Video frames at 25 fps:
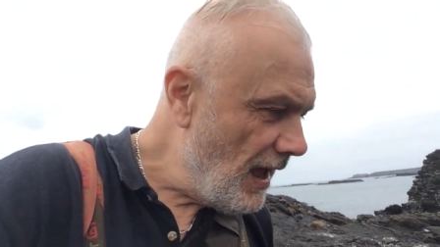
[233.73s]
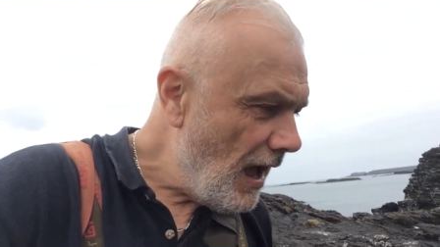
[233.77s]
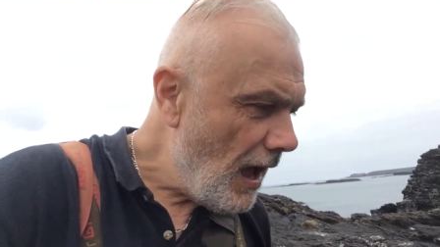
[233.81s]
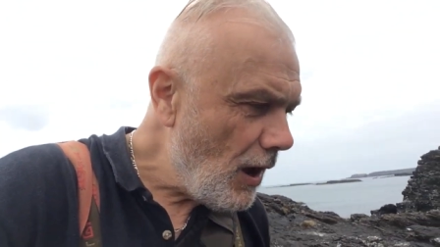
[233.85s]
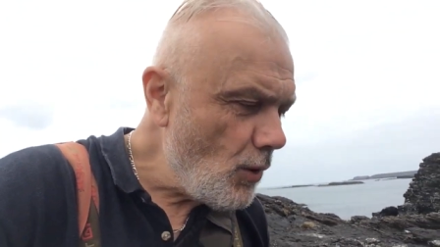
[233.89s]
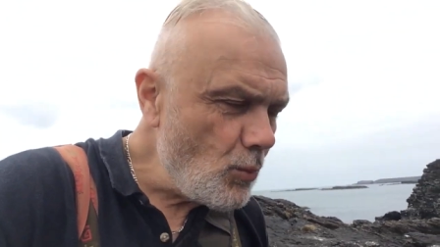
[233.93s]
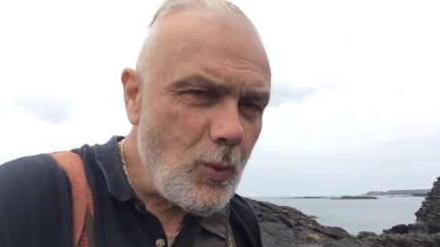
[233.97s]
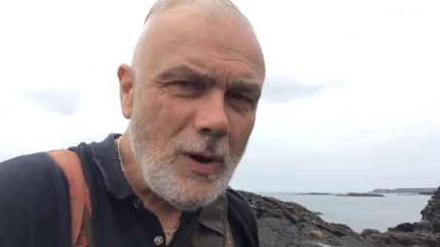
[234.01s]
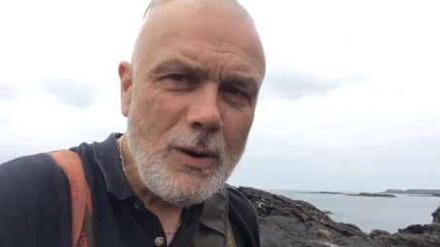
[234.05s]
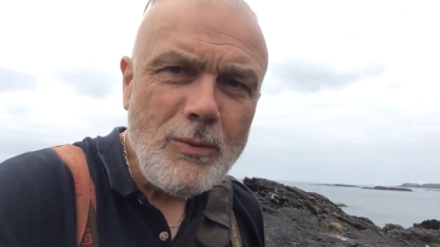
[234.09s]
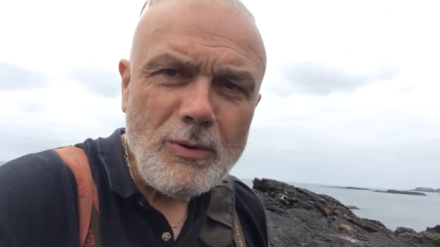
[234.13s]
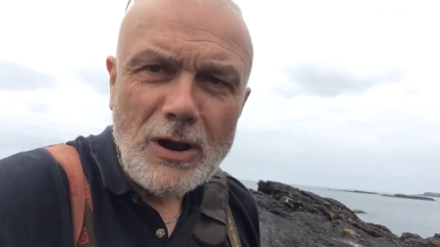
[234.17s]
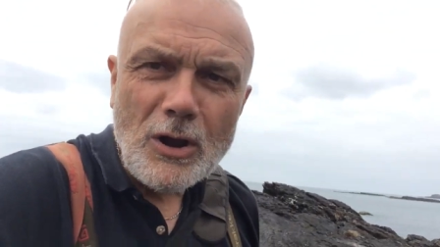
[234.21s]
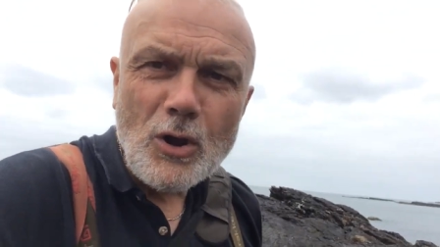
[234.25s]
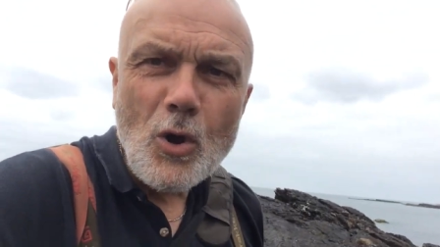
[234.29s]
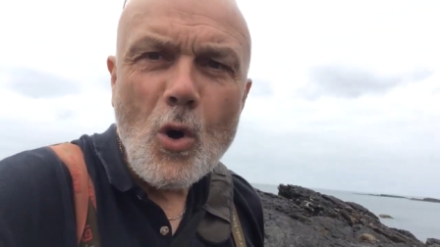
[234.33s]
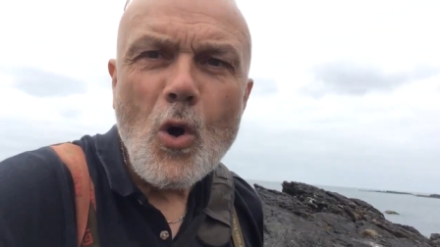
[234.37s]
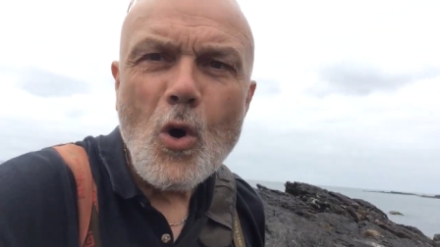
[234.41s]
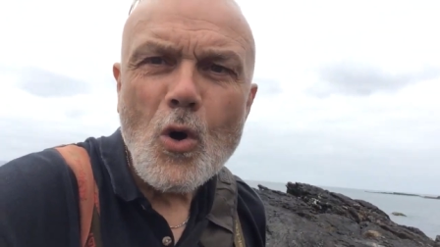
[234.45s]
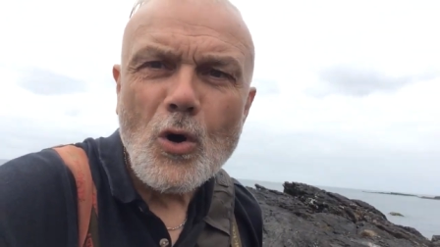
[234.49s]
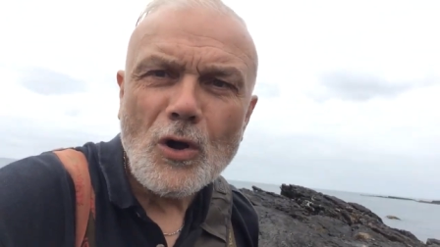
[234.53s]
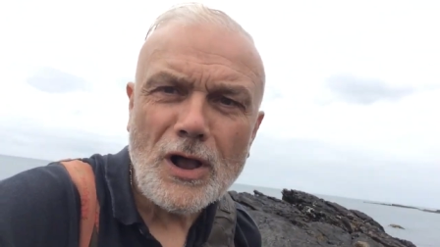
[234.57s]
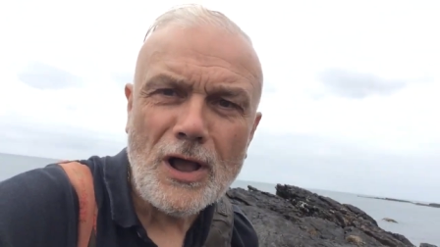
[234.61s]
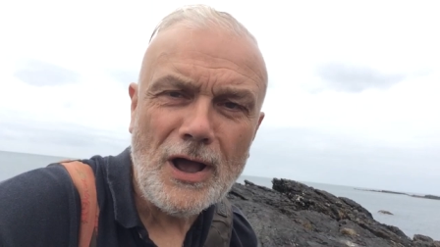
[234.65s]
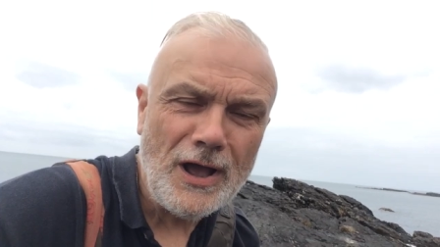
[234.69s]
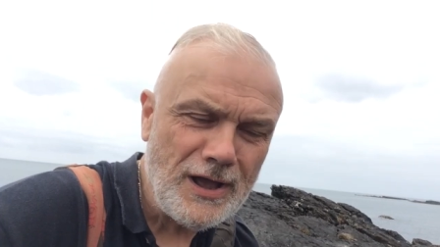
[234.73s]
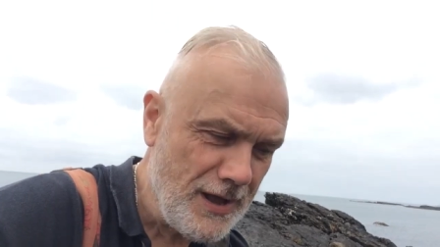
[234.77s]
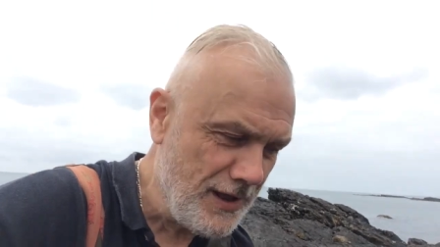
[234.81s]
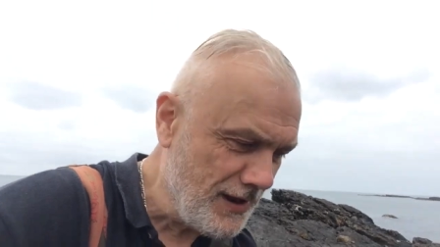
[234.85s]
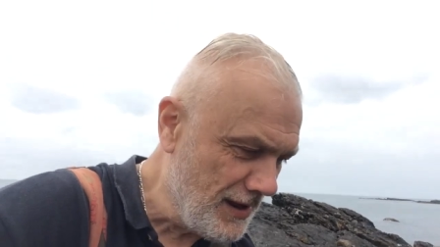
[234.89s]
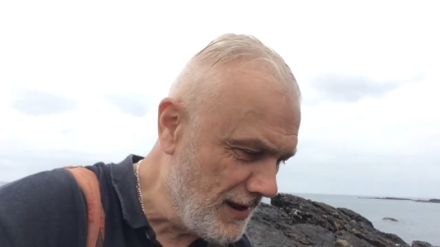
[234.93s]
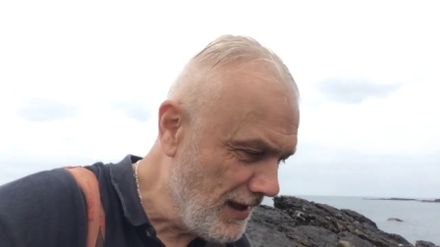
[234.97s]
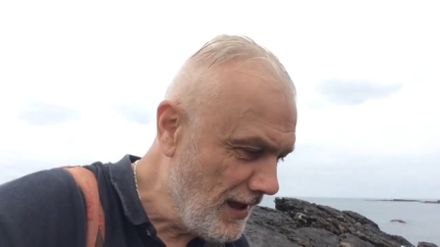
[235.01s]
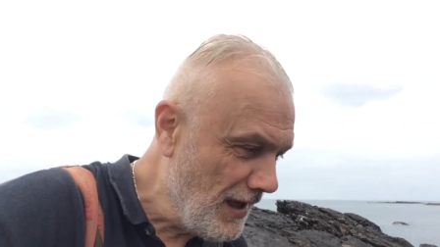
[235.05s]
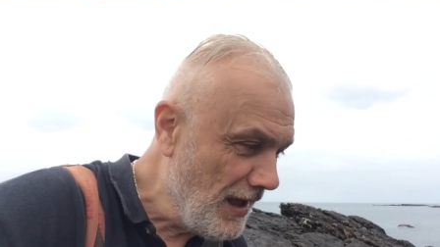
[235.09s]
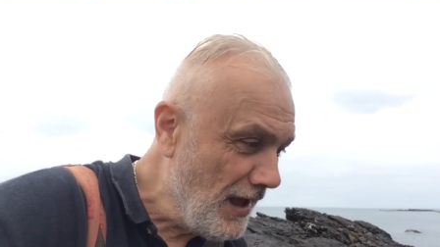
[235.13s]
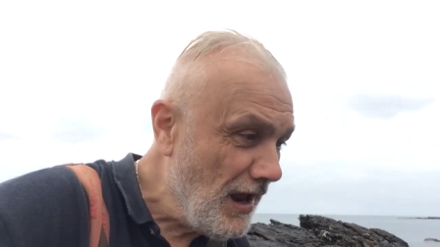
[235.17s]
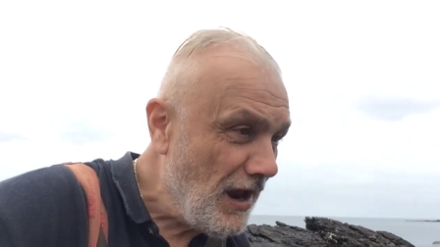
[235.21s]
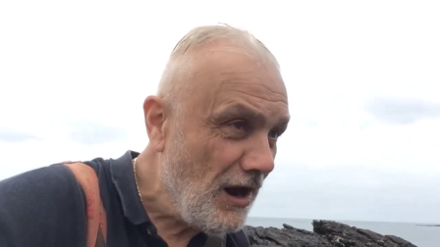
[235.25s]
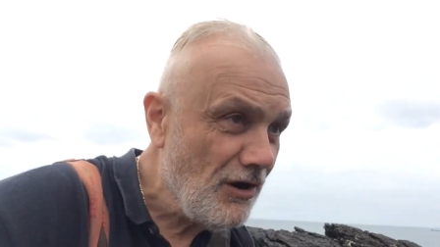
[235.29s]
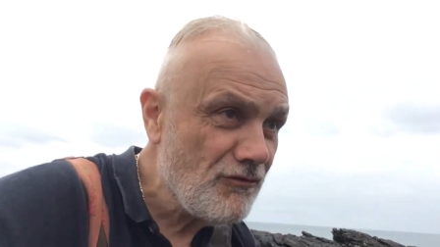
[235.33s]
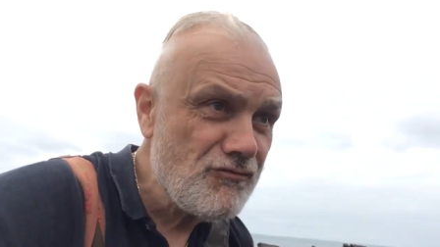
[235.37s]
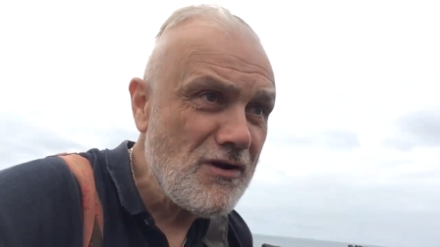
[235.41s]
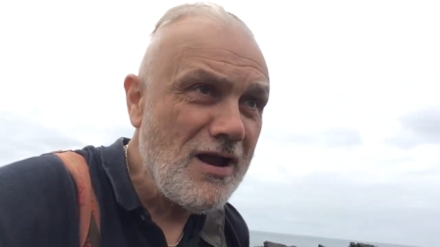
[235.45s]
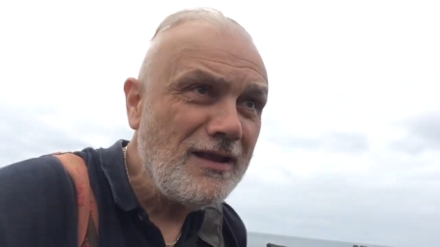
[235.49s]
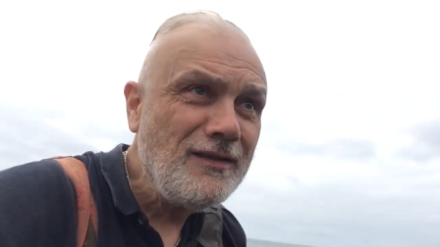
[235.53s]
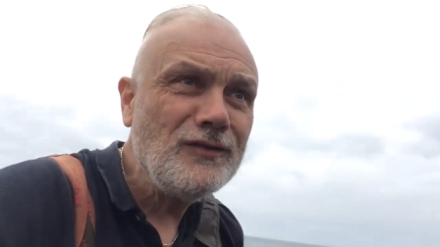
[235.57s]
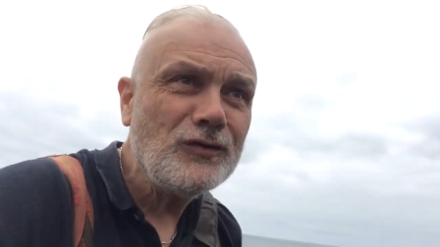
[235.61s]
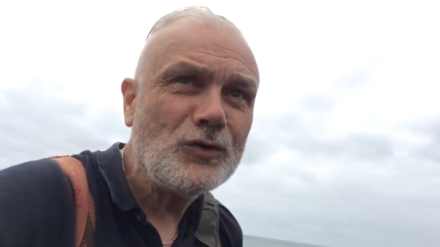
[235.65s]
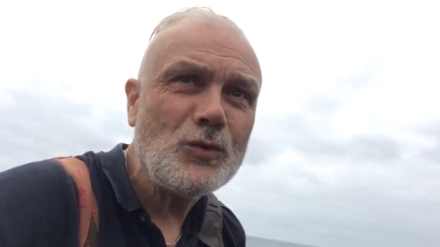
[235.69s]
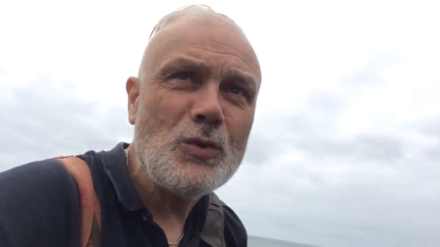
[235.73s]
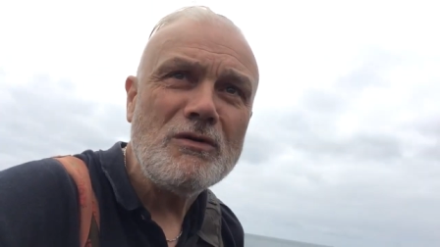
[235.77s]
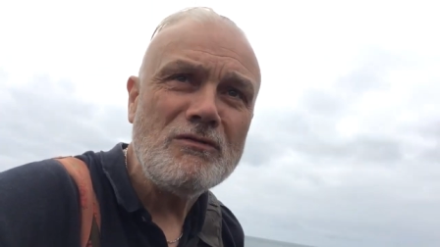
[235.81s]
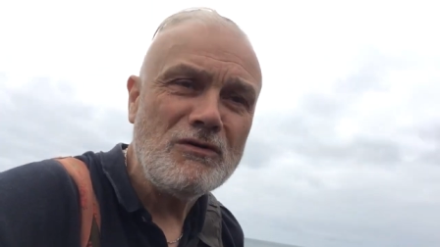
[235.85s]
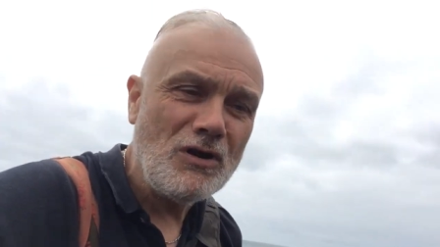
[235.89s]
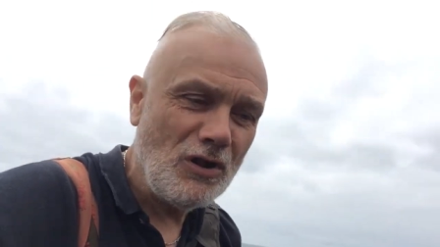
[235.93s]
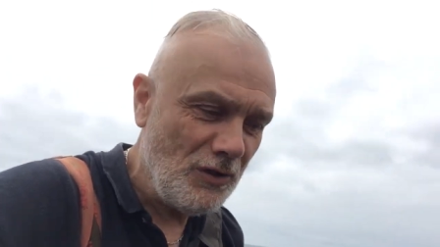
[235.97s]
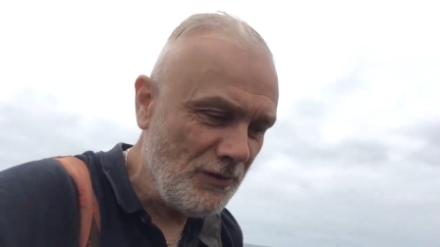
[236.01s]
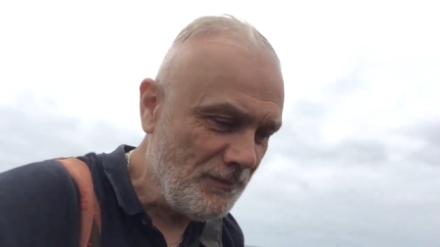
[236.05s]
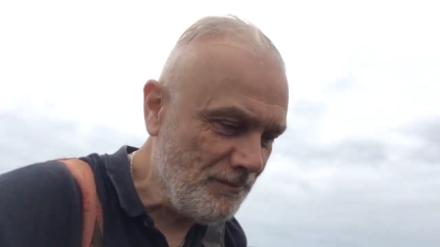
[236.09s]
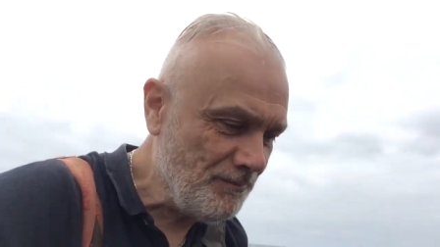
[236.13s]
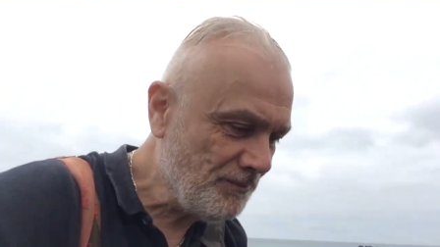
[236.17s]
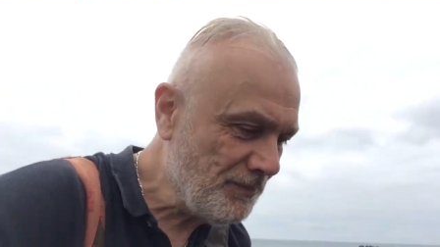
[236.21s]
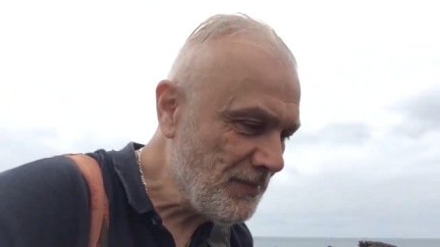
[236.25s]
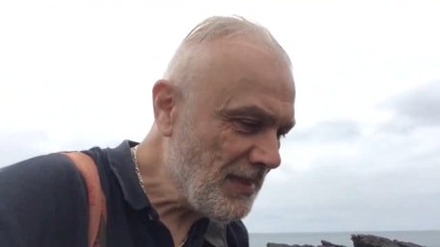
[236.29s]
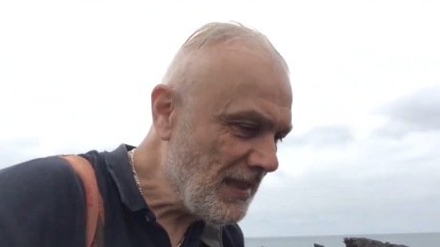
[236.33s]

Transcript: a gwiwer goch, a red squirrel.